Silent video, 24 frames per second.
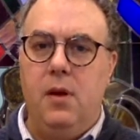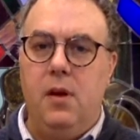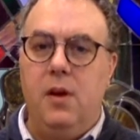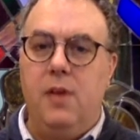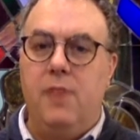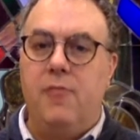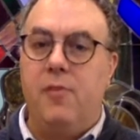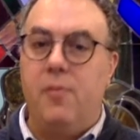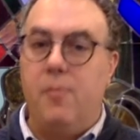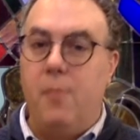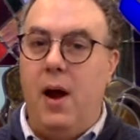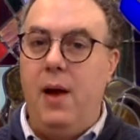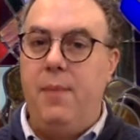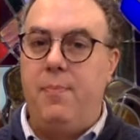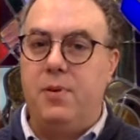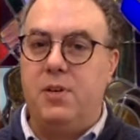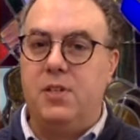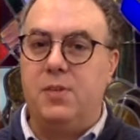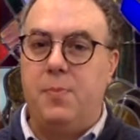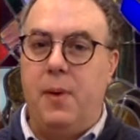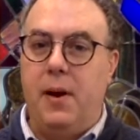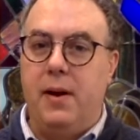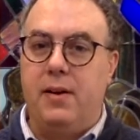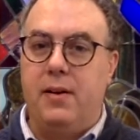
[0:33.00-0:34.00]
From my
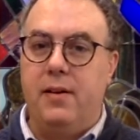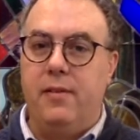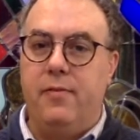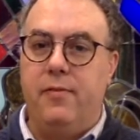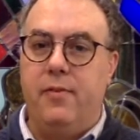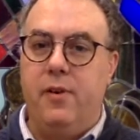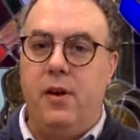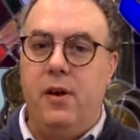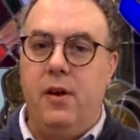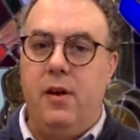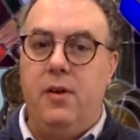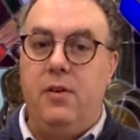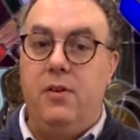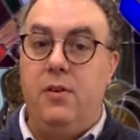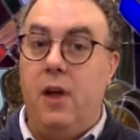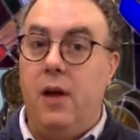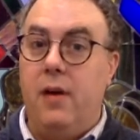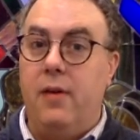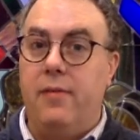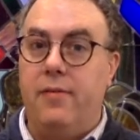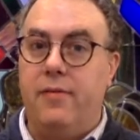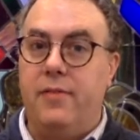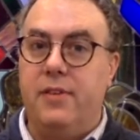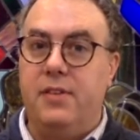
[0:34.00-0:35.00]
perspective, none
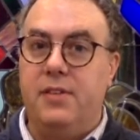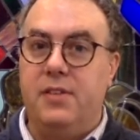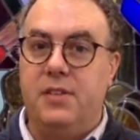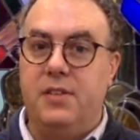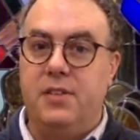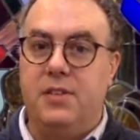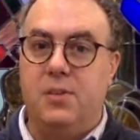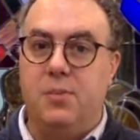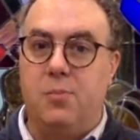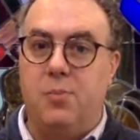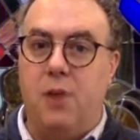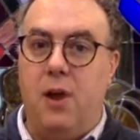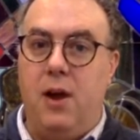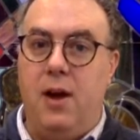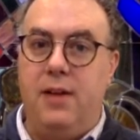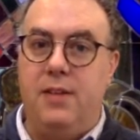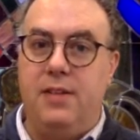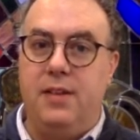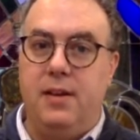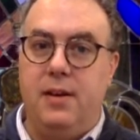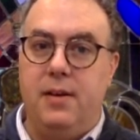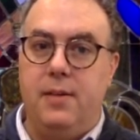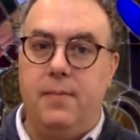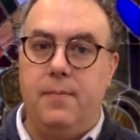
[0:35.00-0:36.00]
of this is
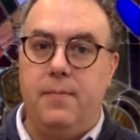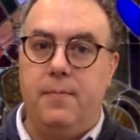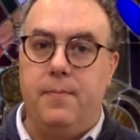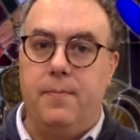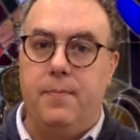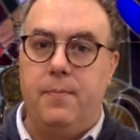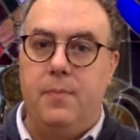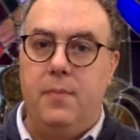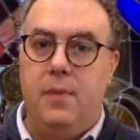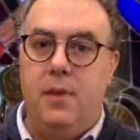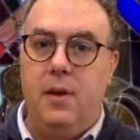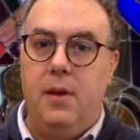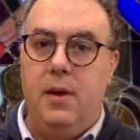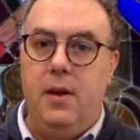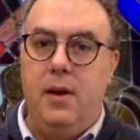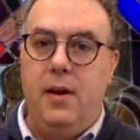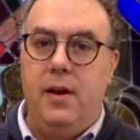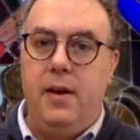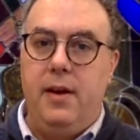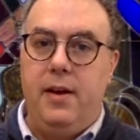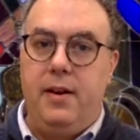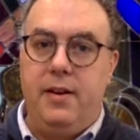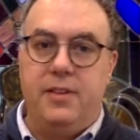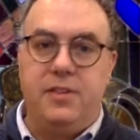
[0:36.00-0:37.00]
surprising.
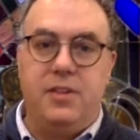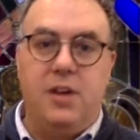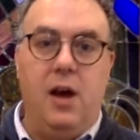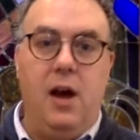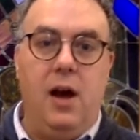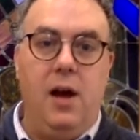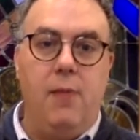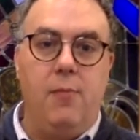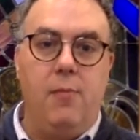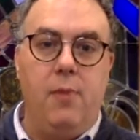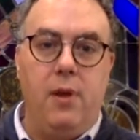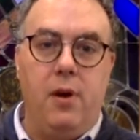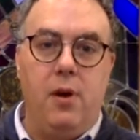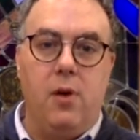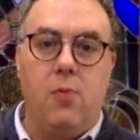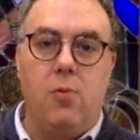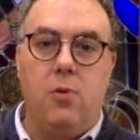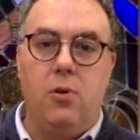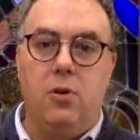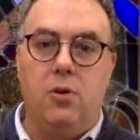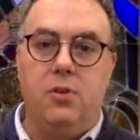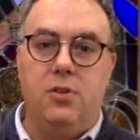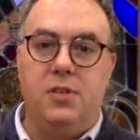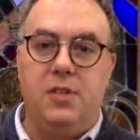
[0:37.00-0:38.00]
In a time when our
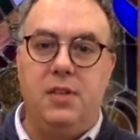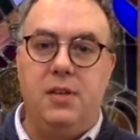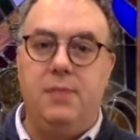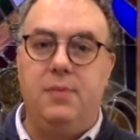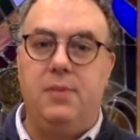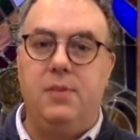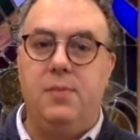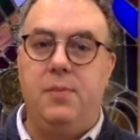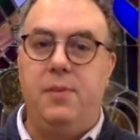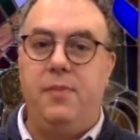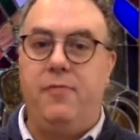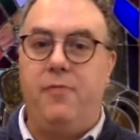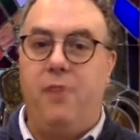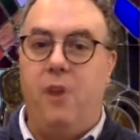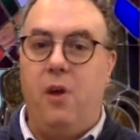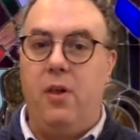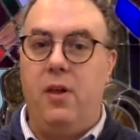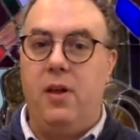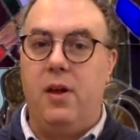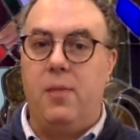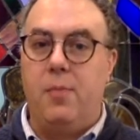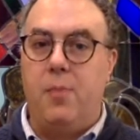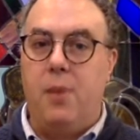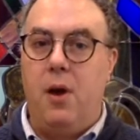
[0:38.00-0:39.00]
world seems to be
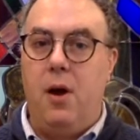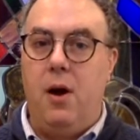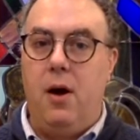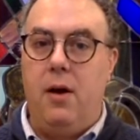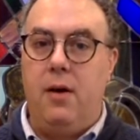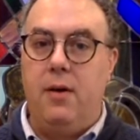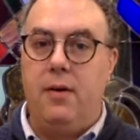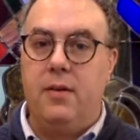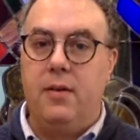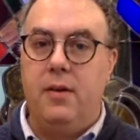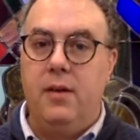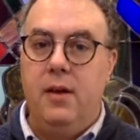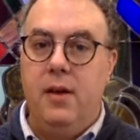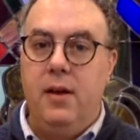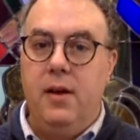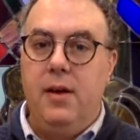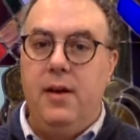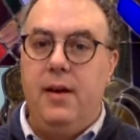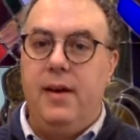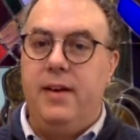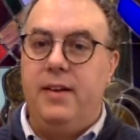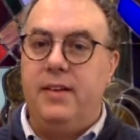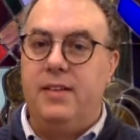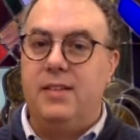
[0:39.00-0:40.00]
falling apart,
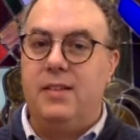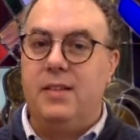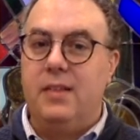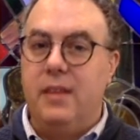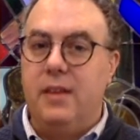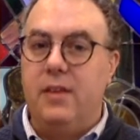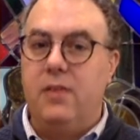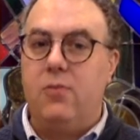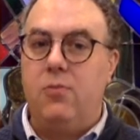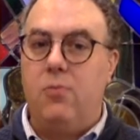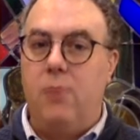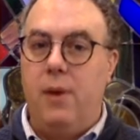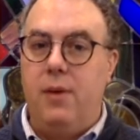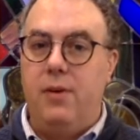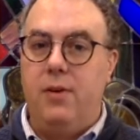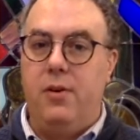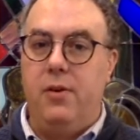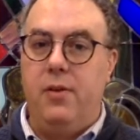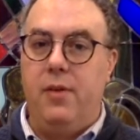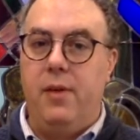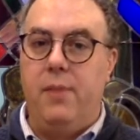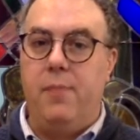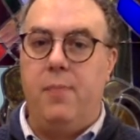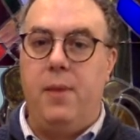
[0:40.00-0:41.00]
it is little wonder
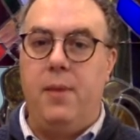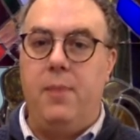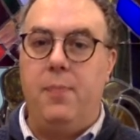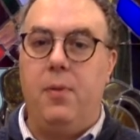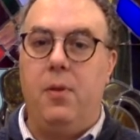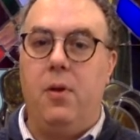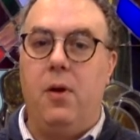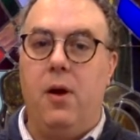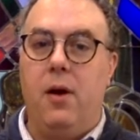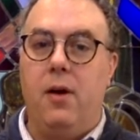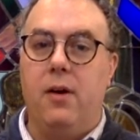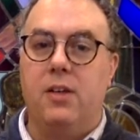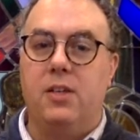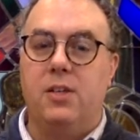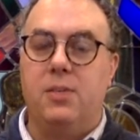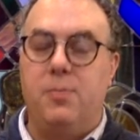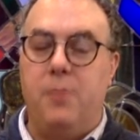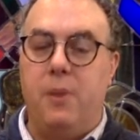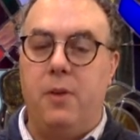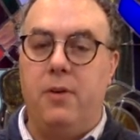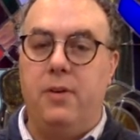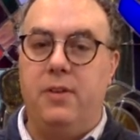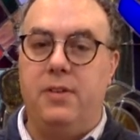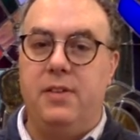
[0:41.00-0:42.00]
that people are
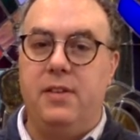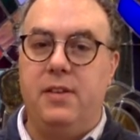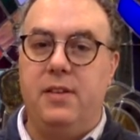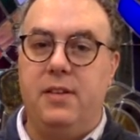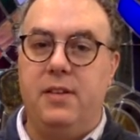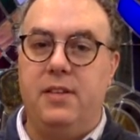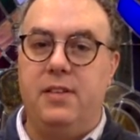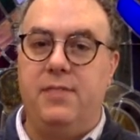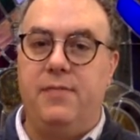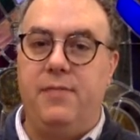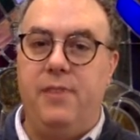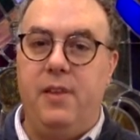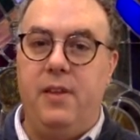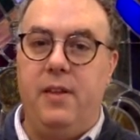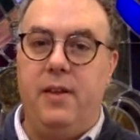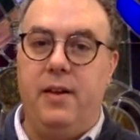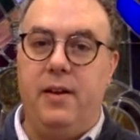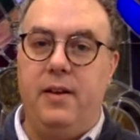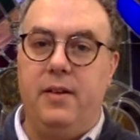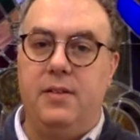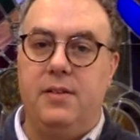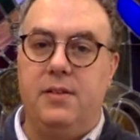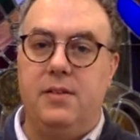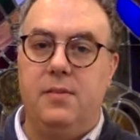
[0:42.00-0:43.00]
experiencing these
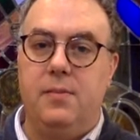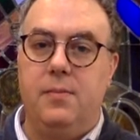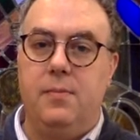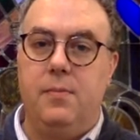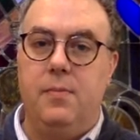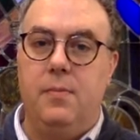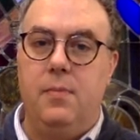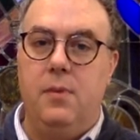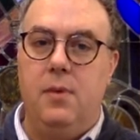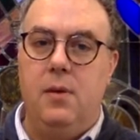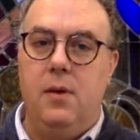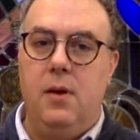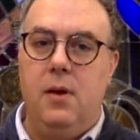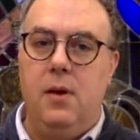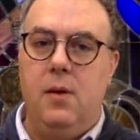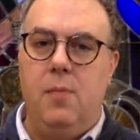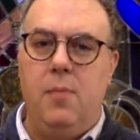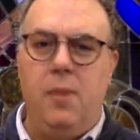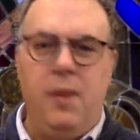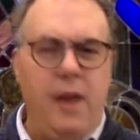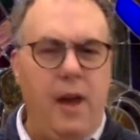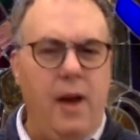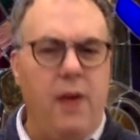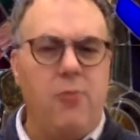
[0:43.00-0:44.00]
feelings.
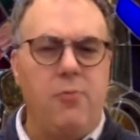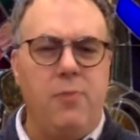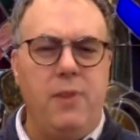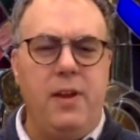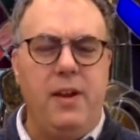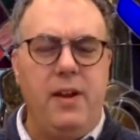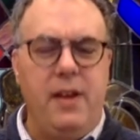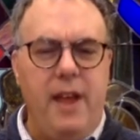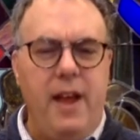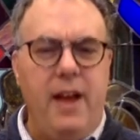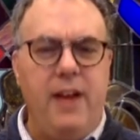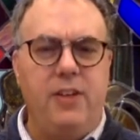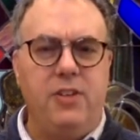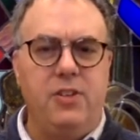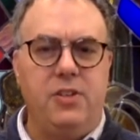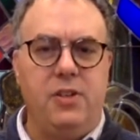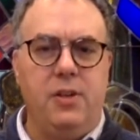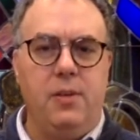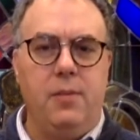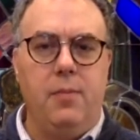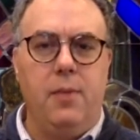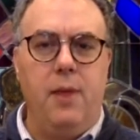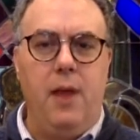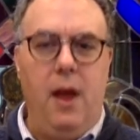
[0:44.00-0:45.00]
But how do we engage
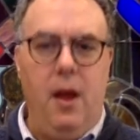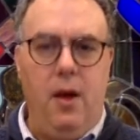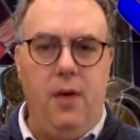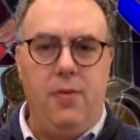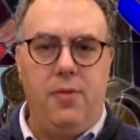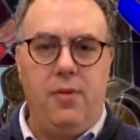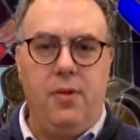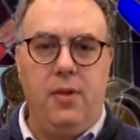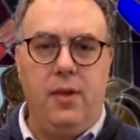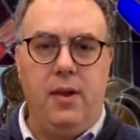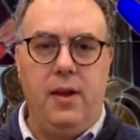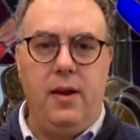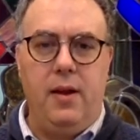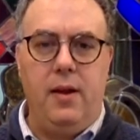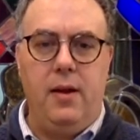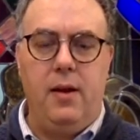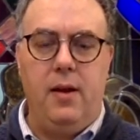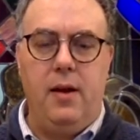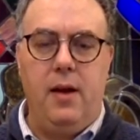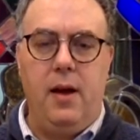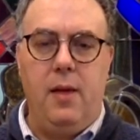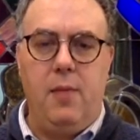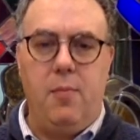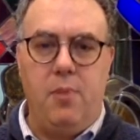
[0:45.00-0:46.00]
them healthily
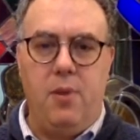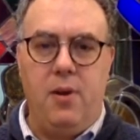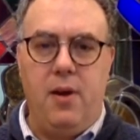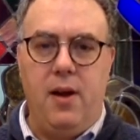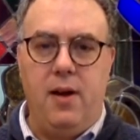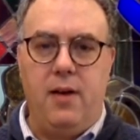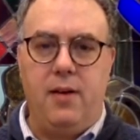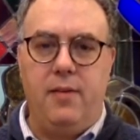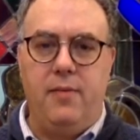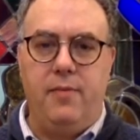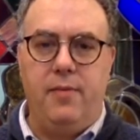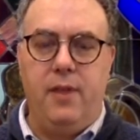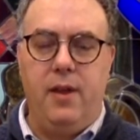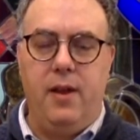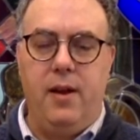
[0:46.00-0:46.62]
and productively?